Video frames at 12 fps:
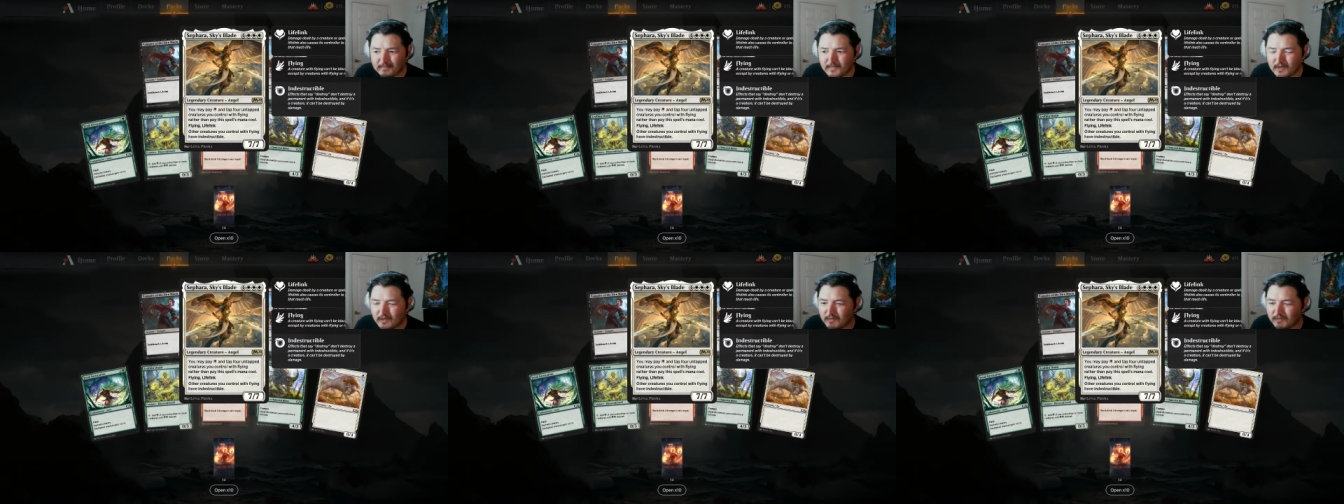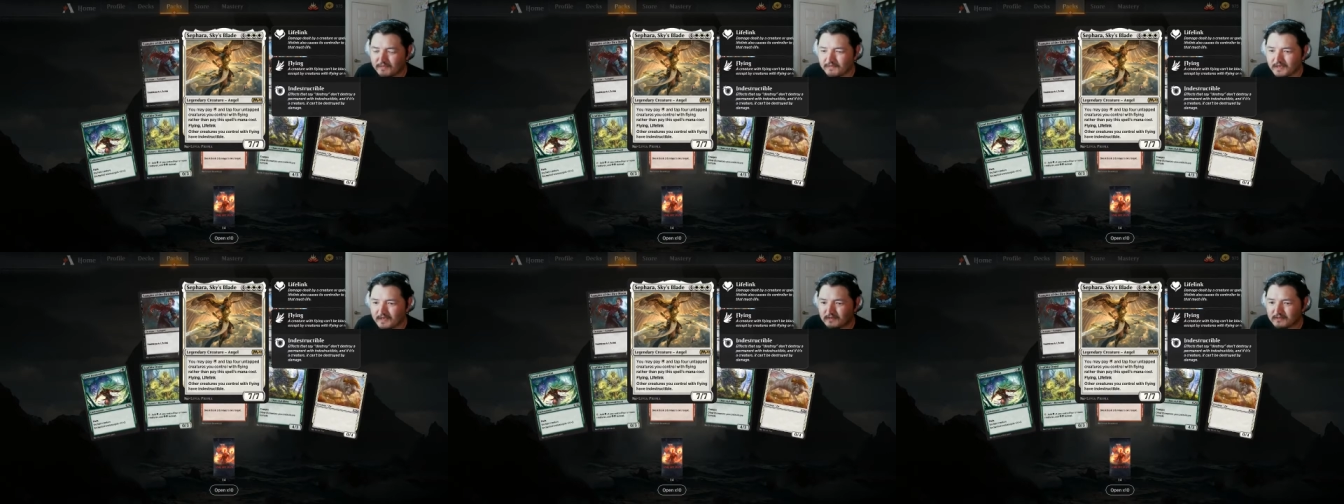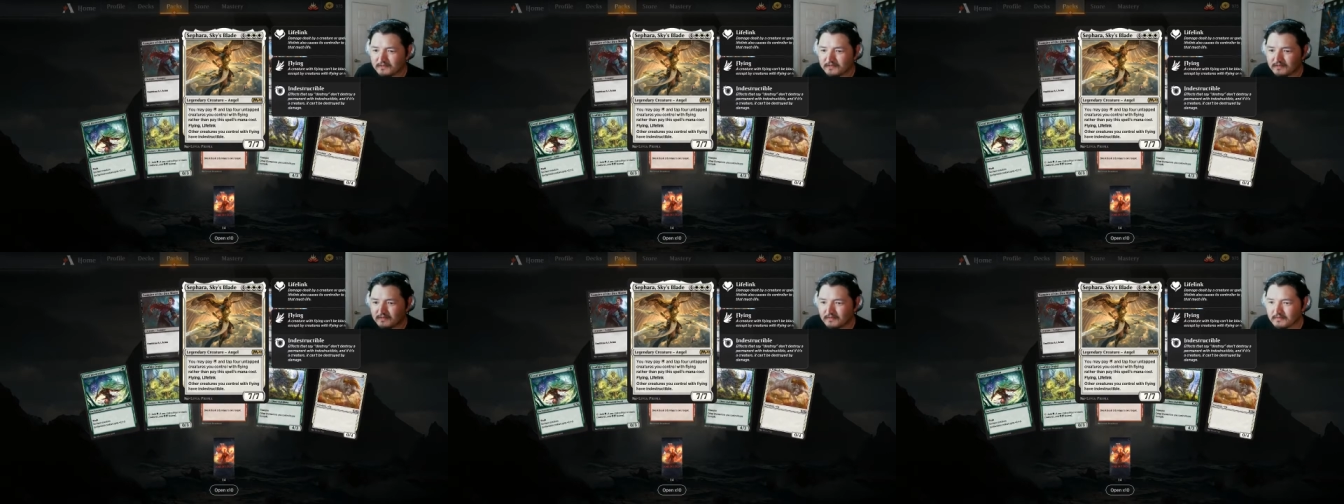I don't know how many flyers
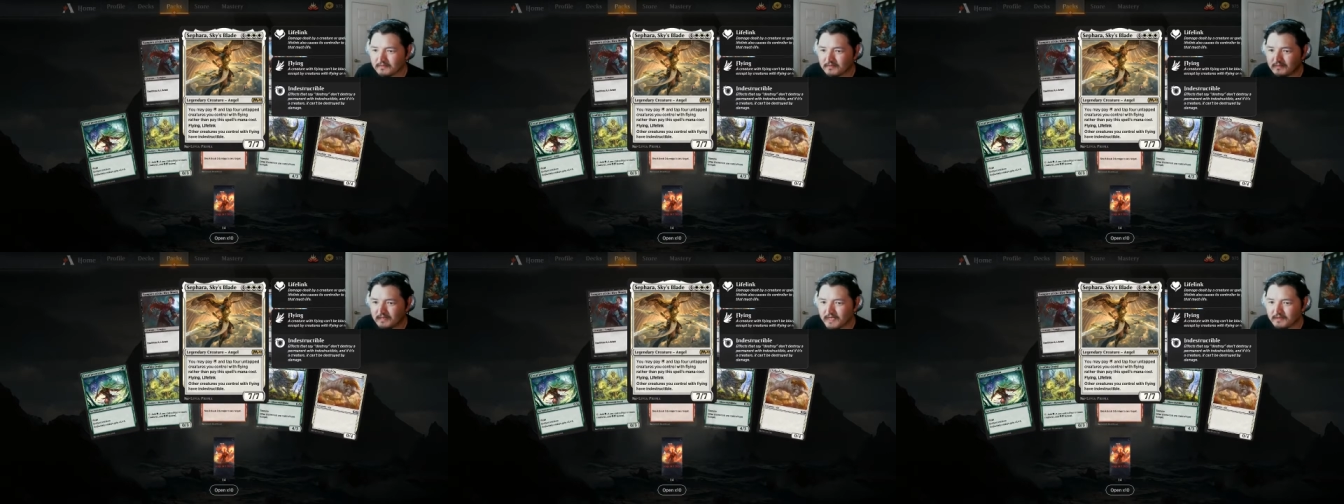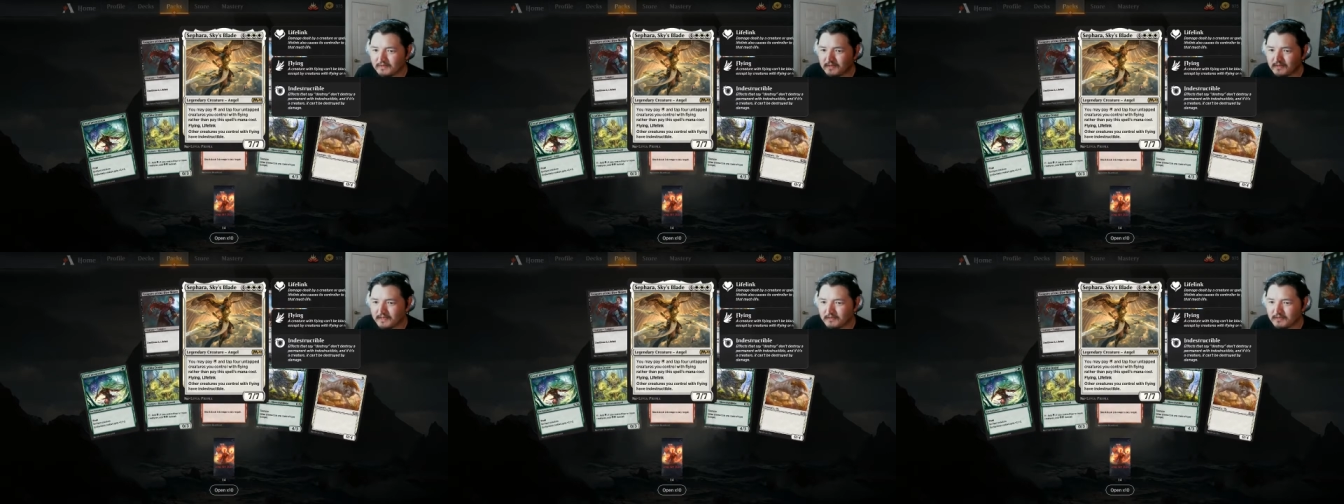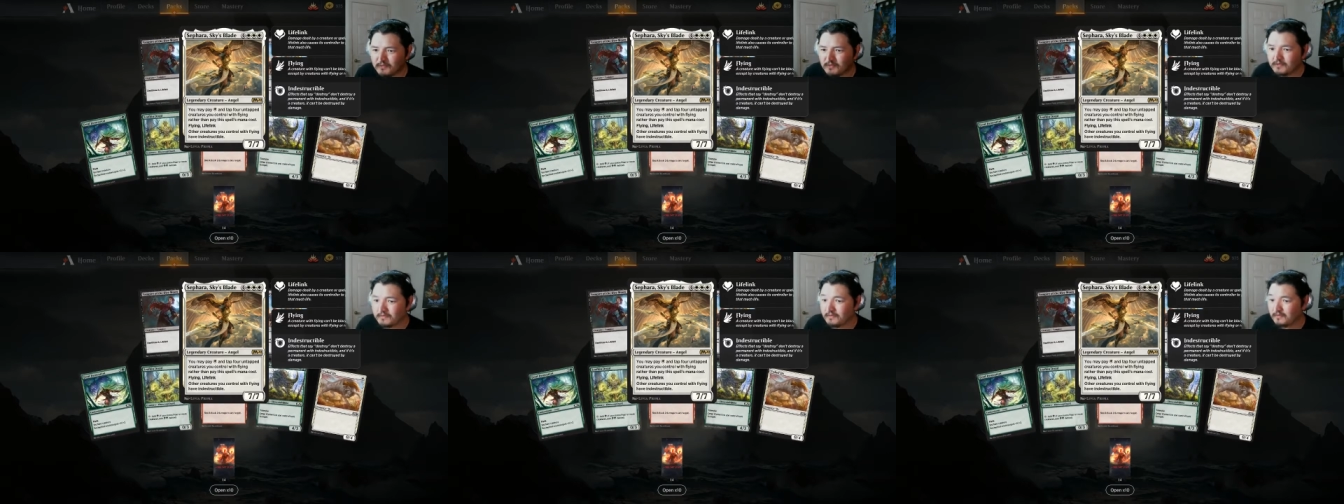are out there at the moment.